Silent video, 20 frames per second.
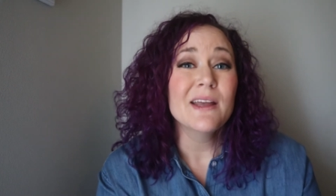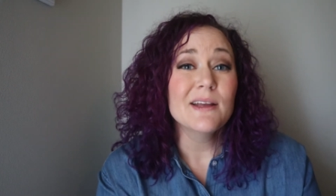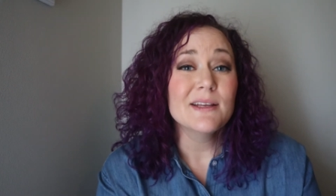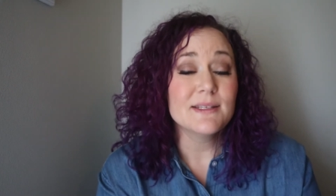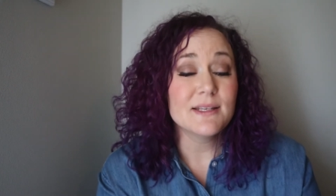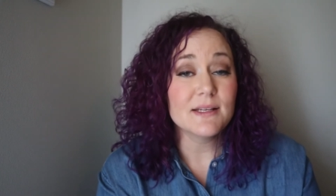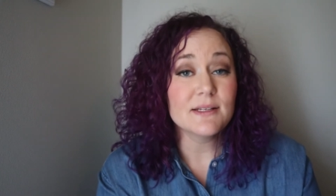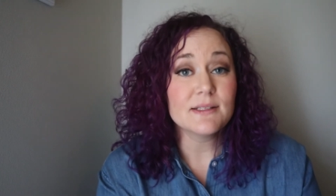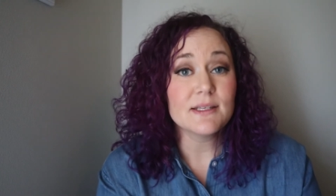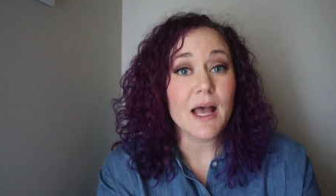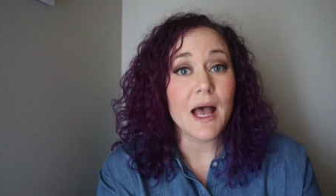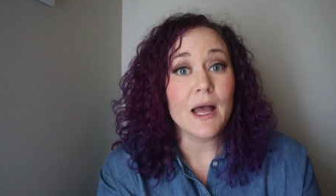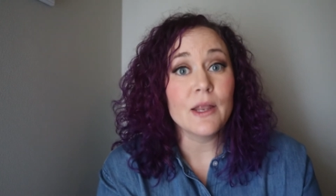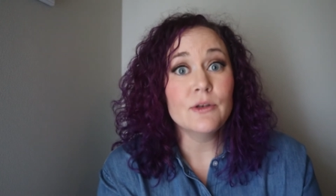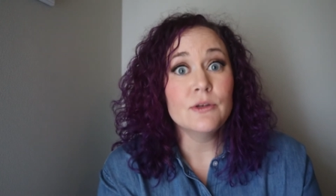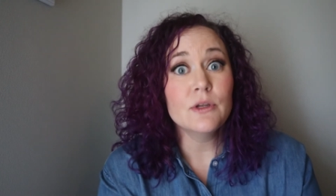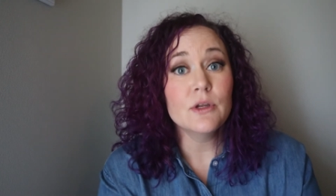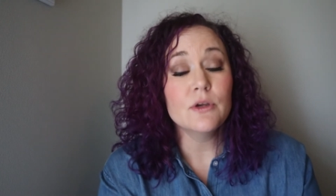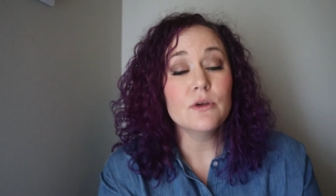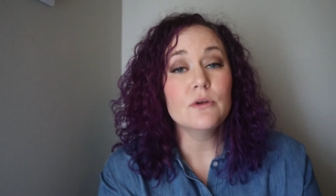Since I
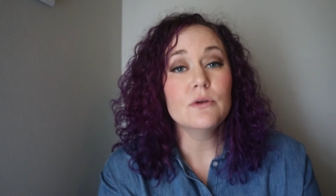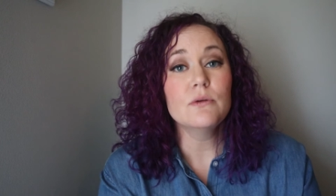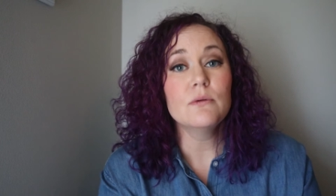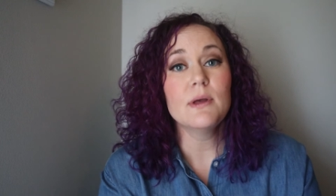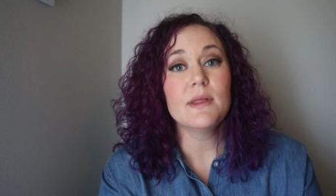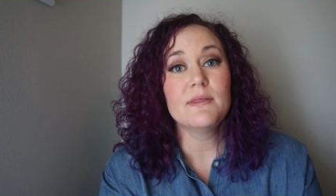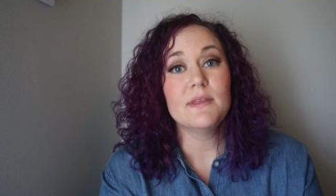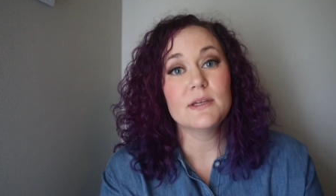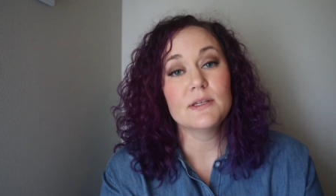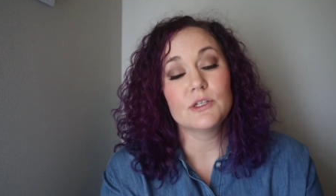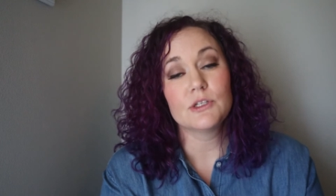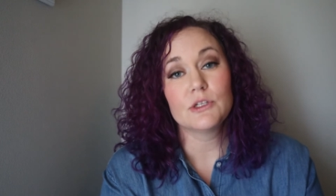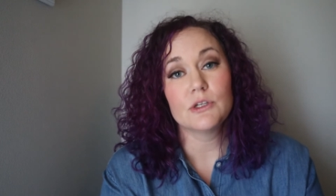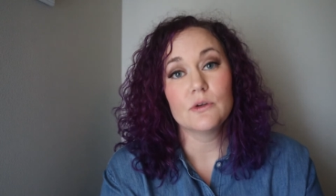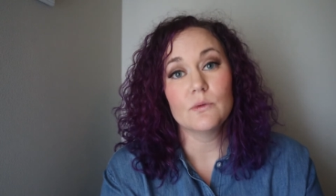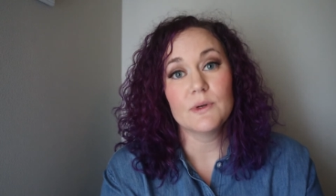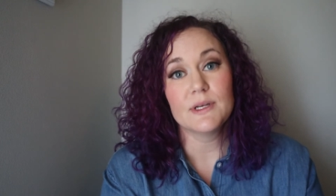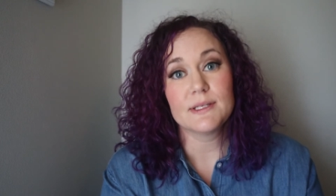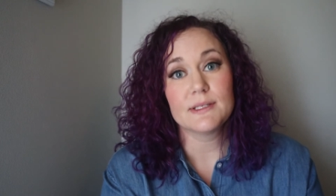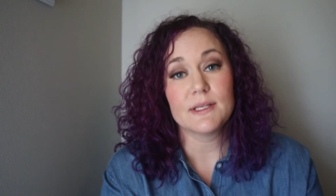knew this
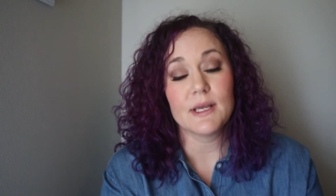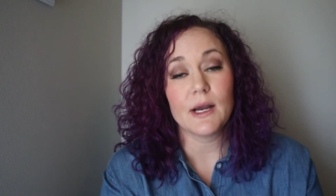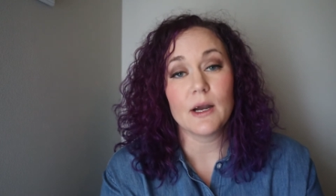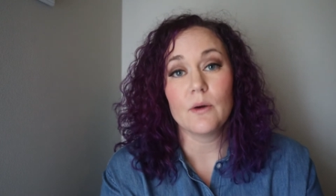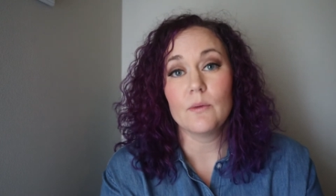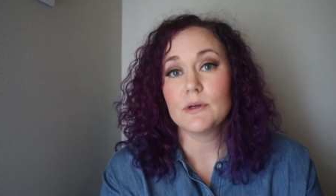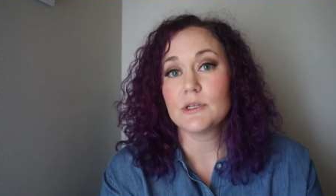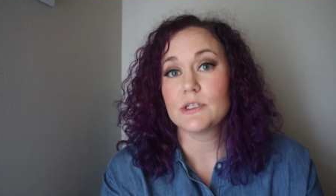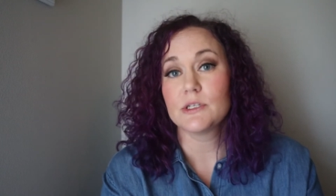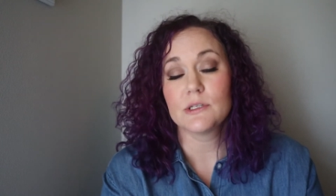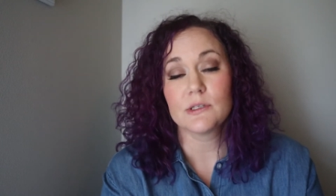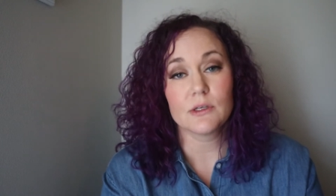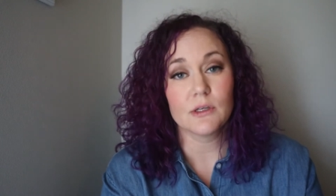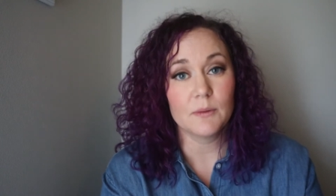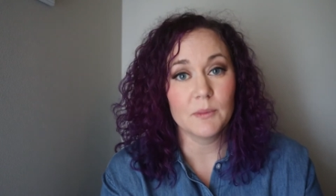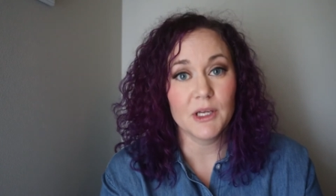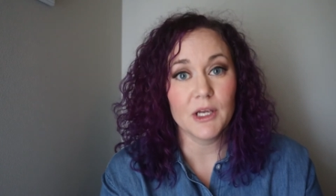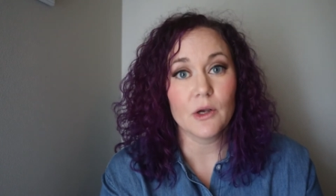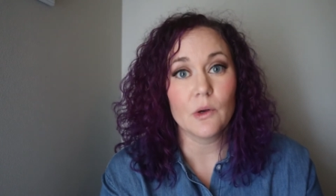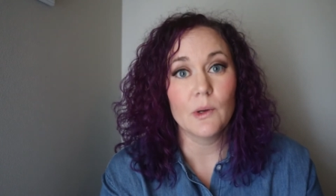shoot with Sarah was just going
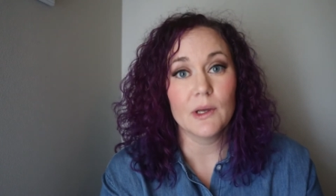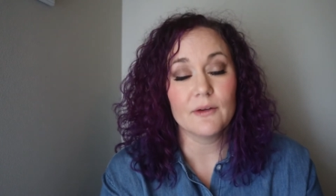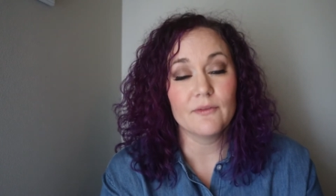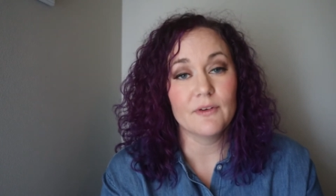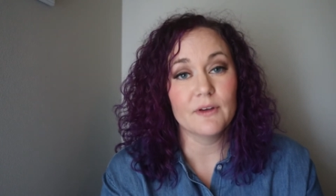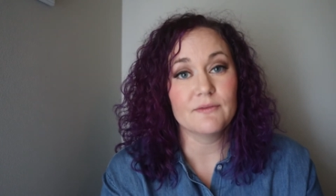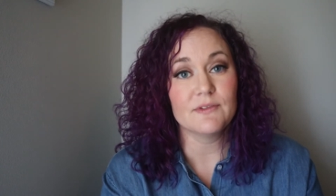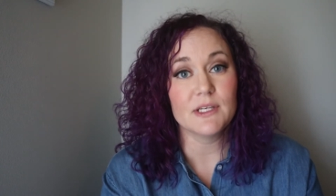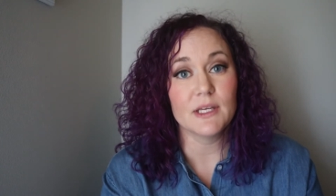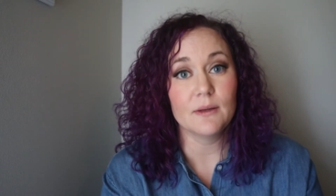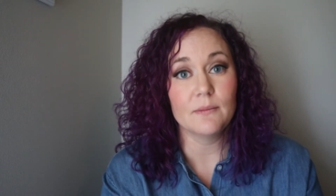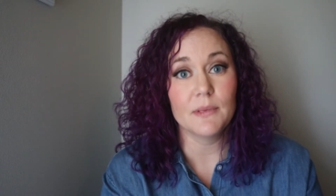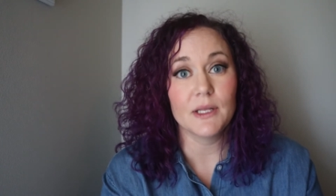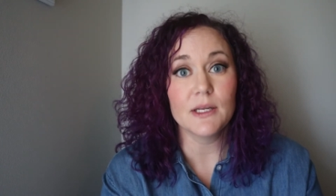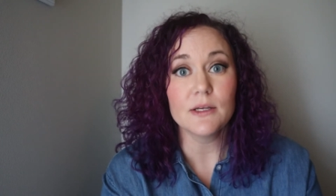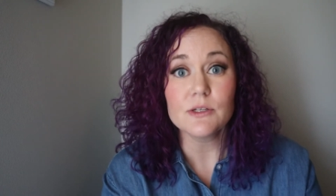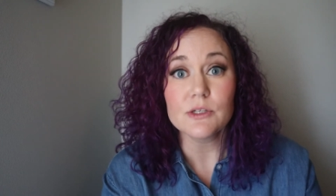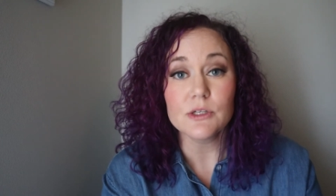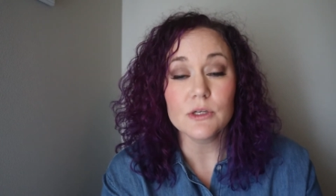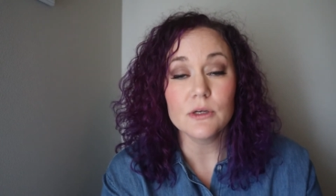to be a quick
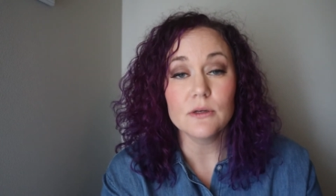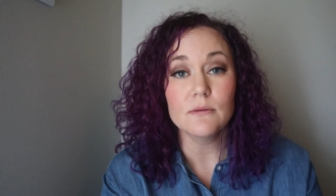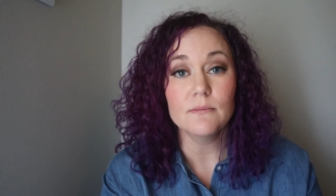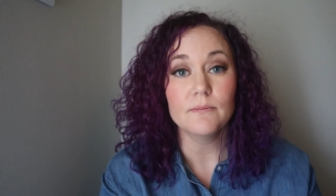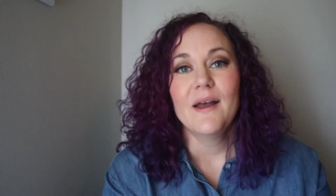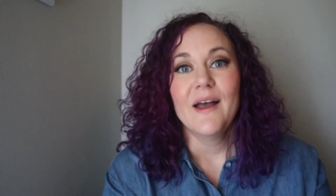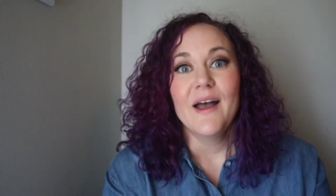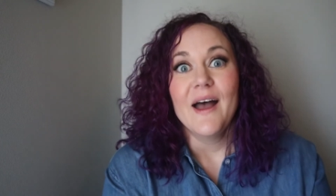15-minute shoot,